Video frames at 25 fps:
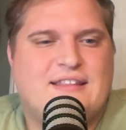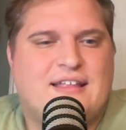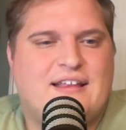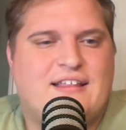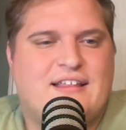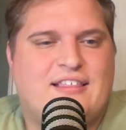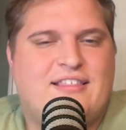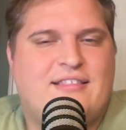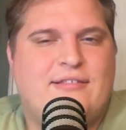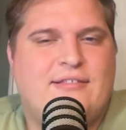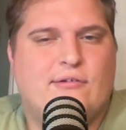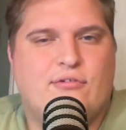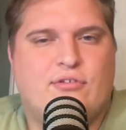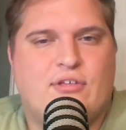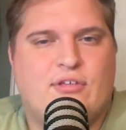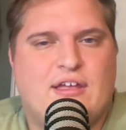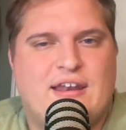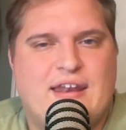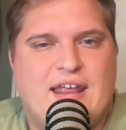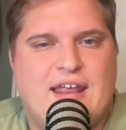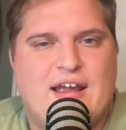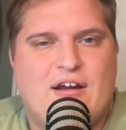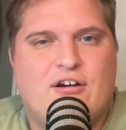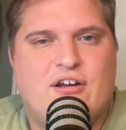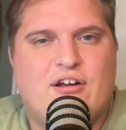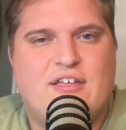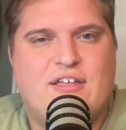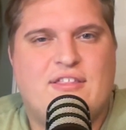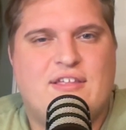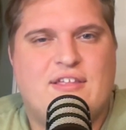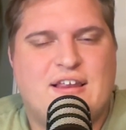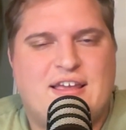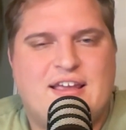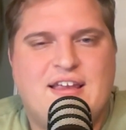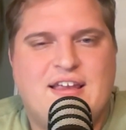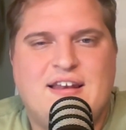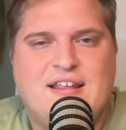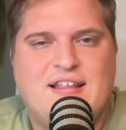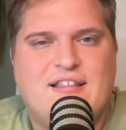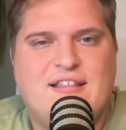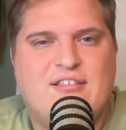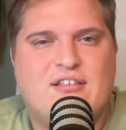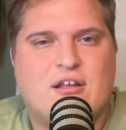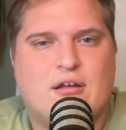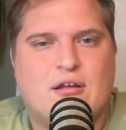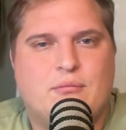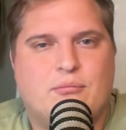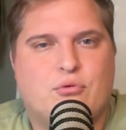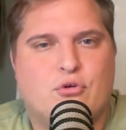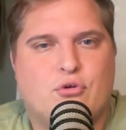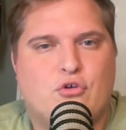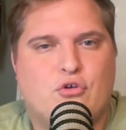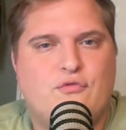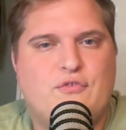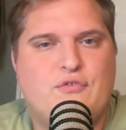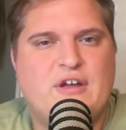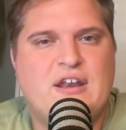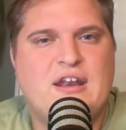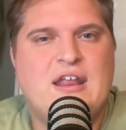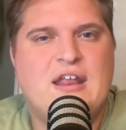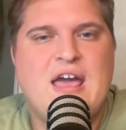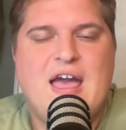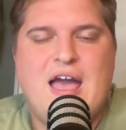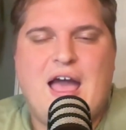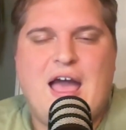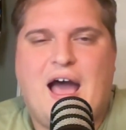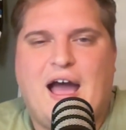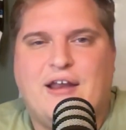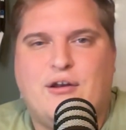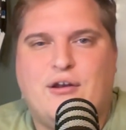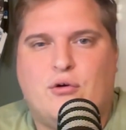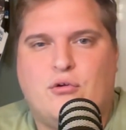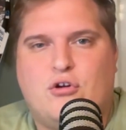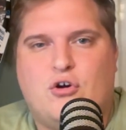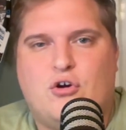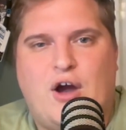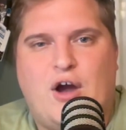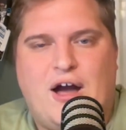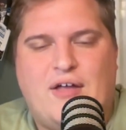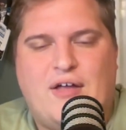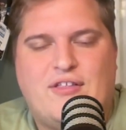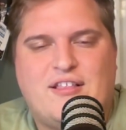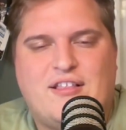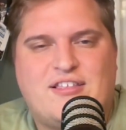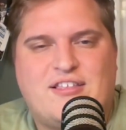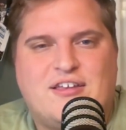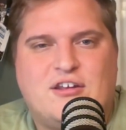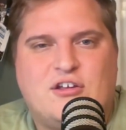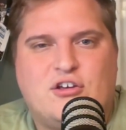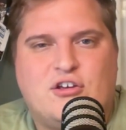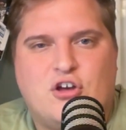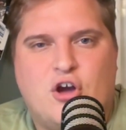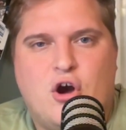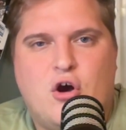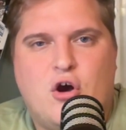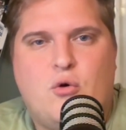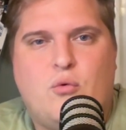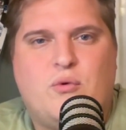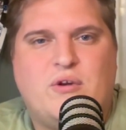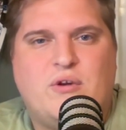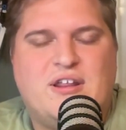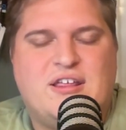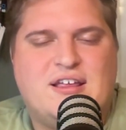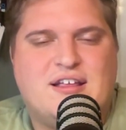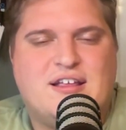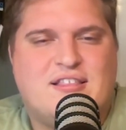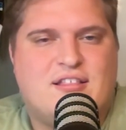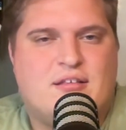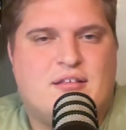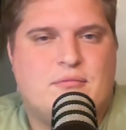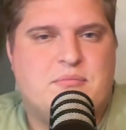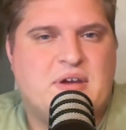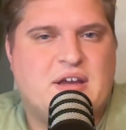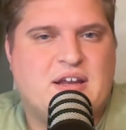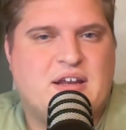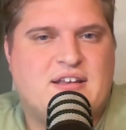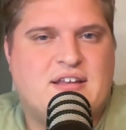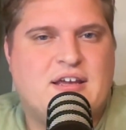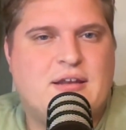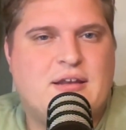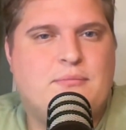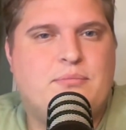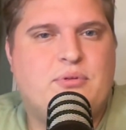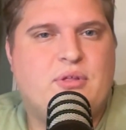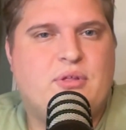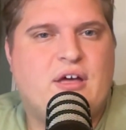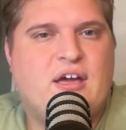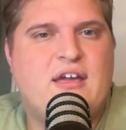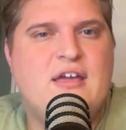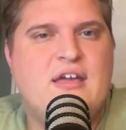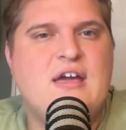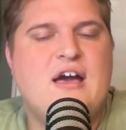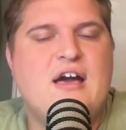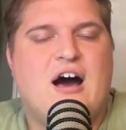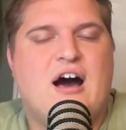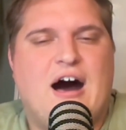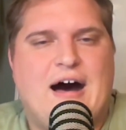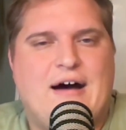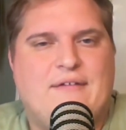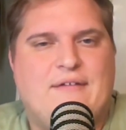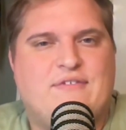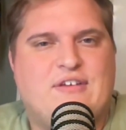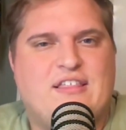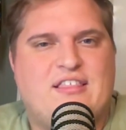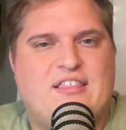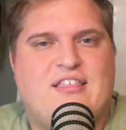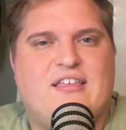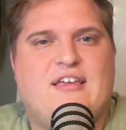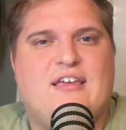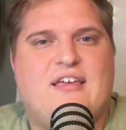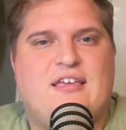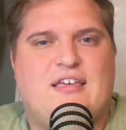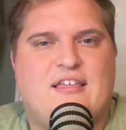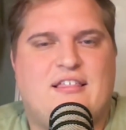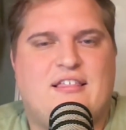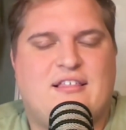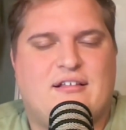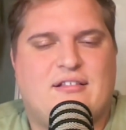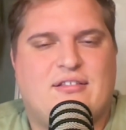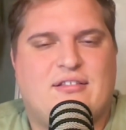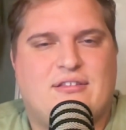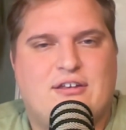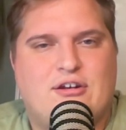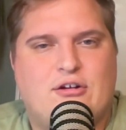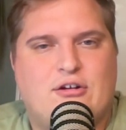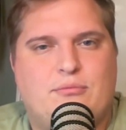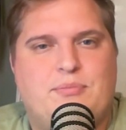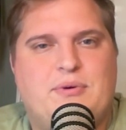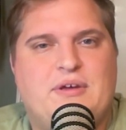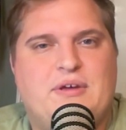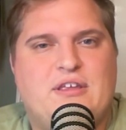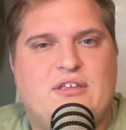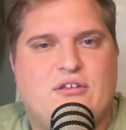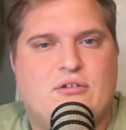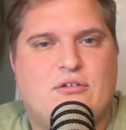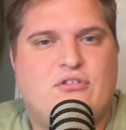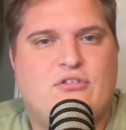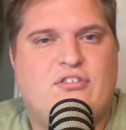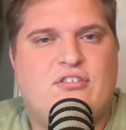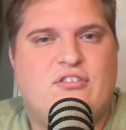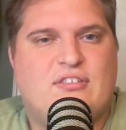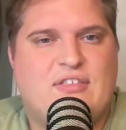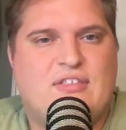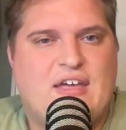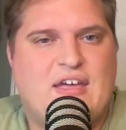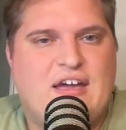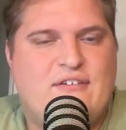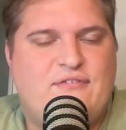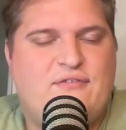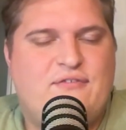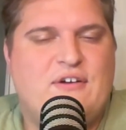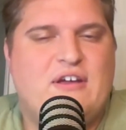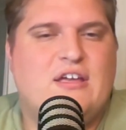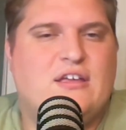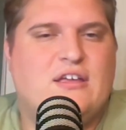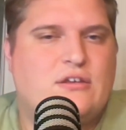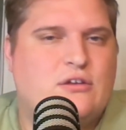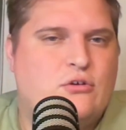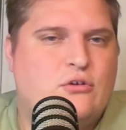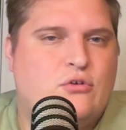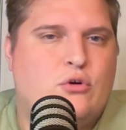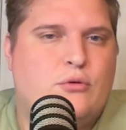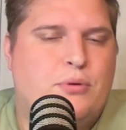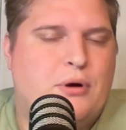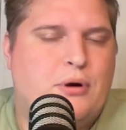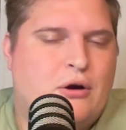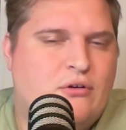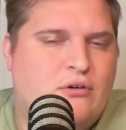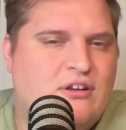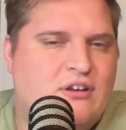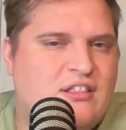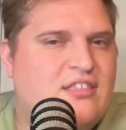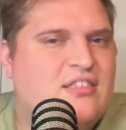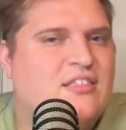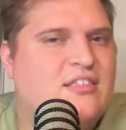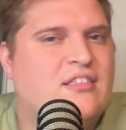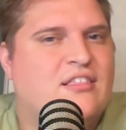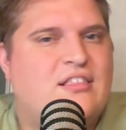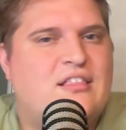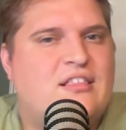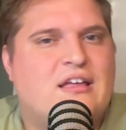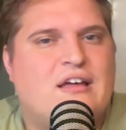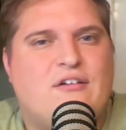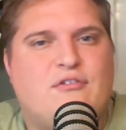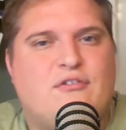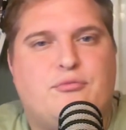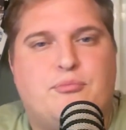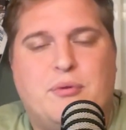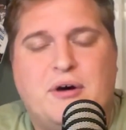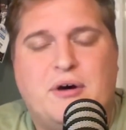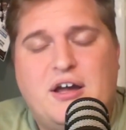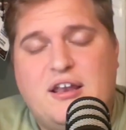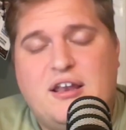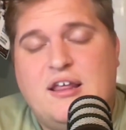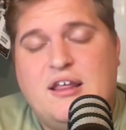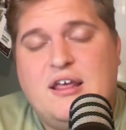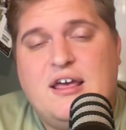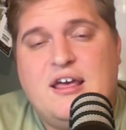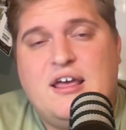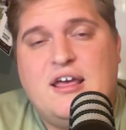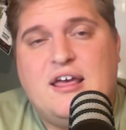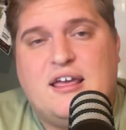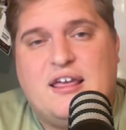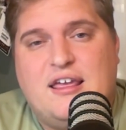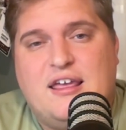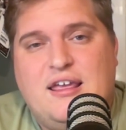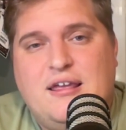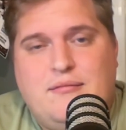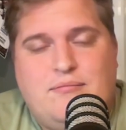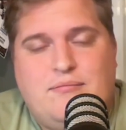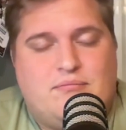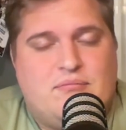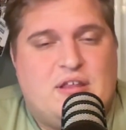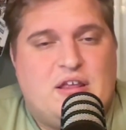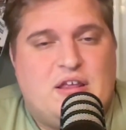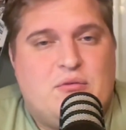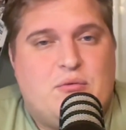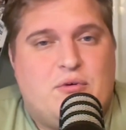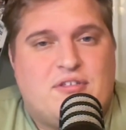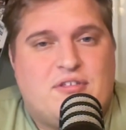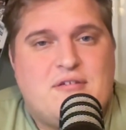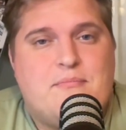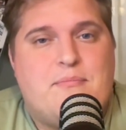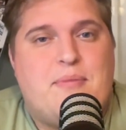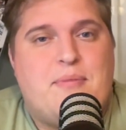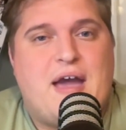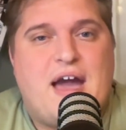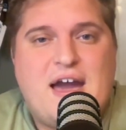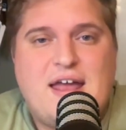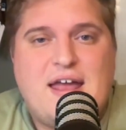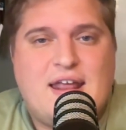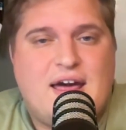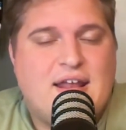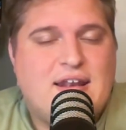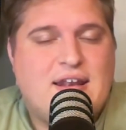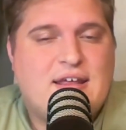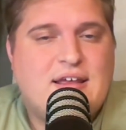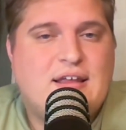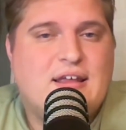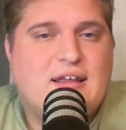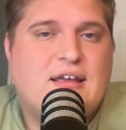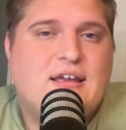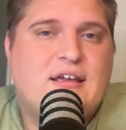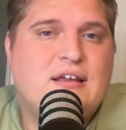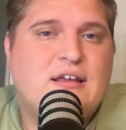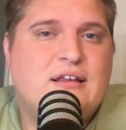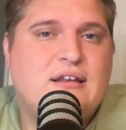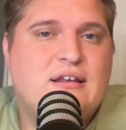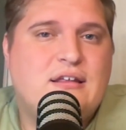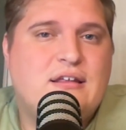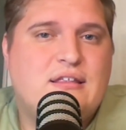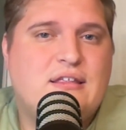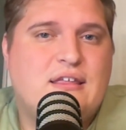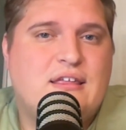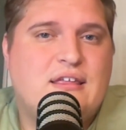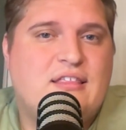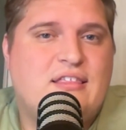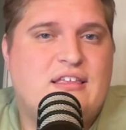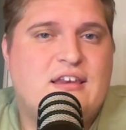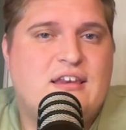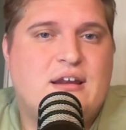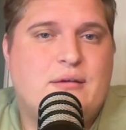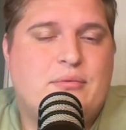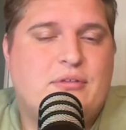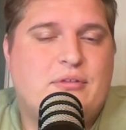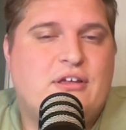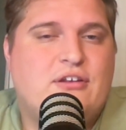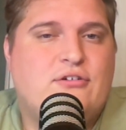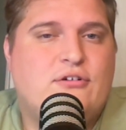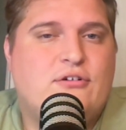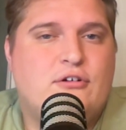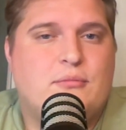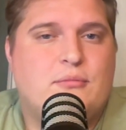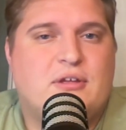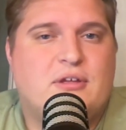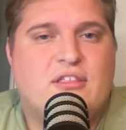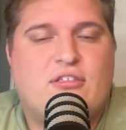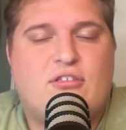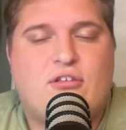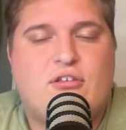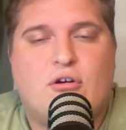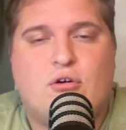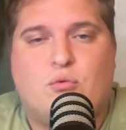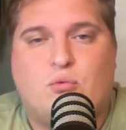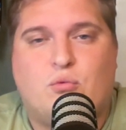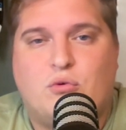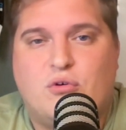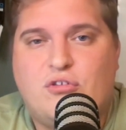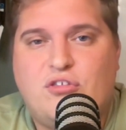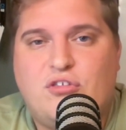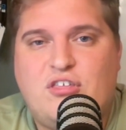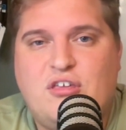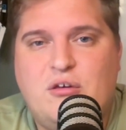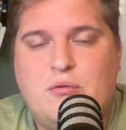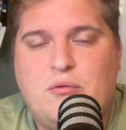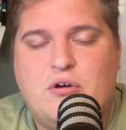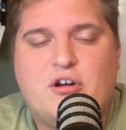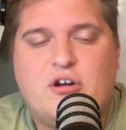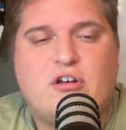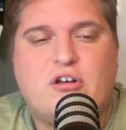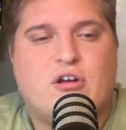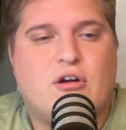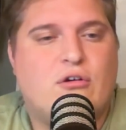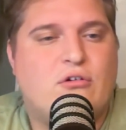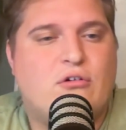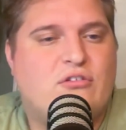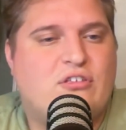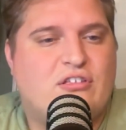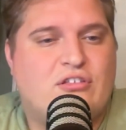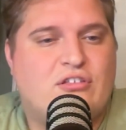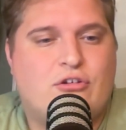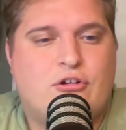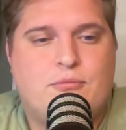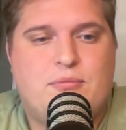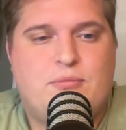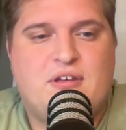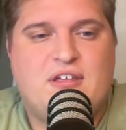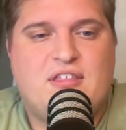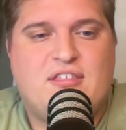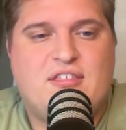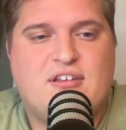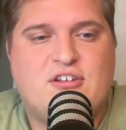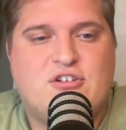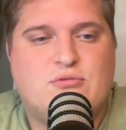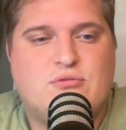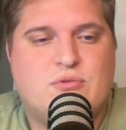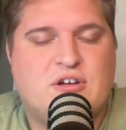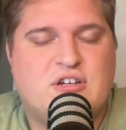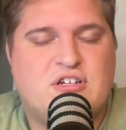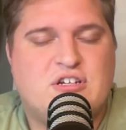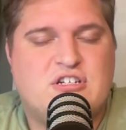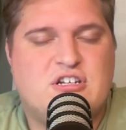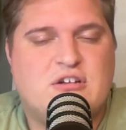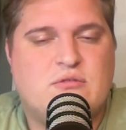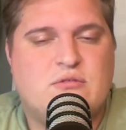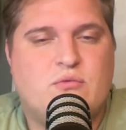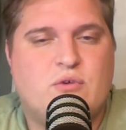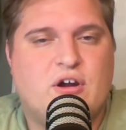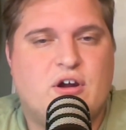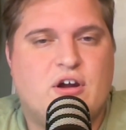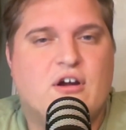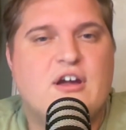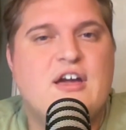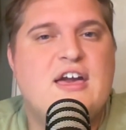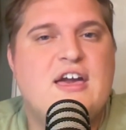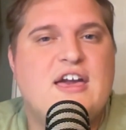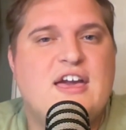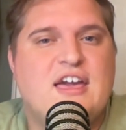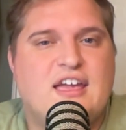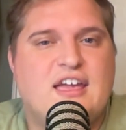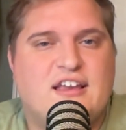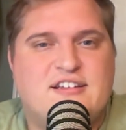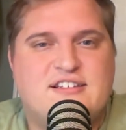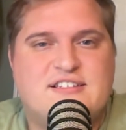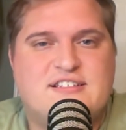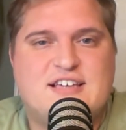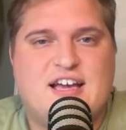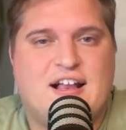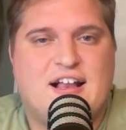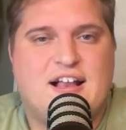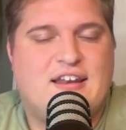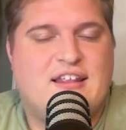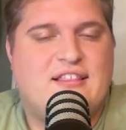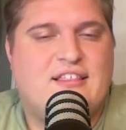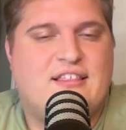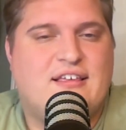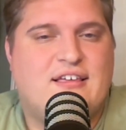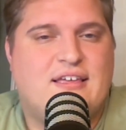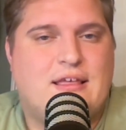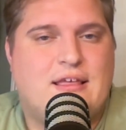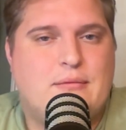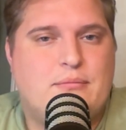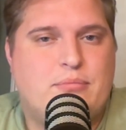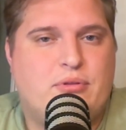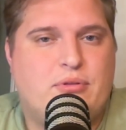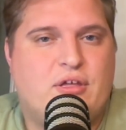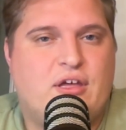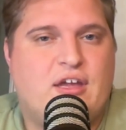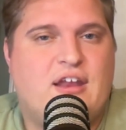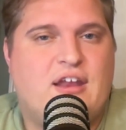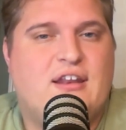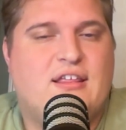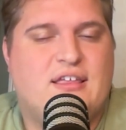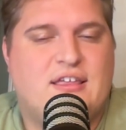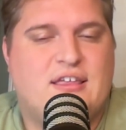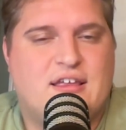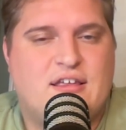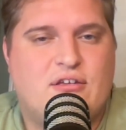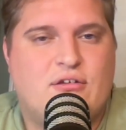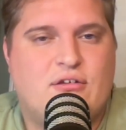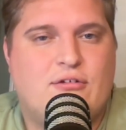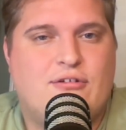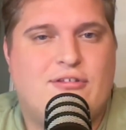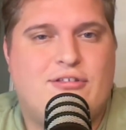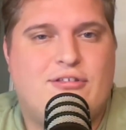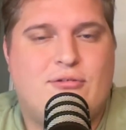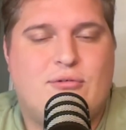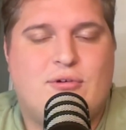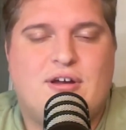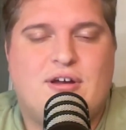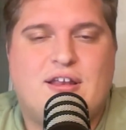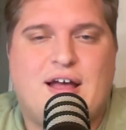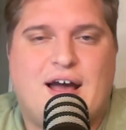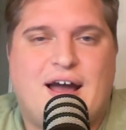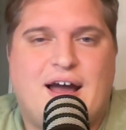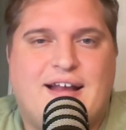That is still an area that he needs to improve in. I don't know how that's going to go when he gets to Big Ten play. Obviously, he's a little bit used to the FAU opponents and stuff, but he wasn't bad at it in the NCAA tournament. So we'll see where it goes. This could be a situation where he just kind of needs to keep playing and get used to it.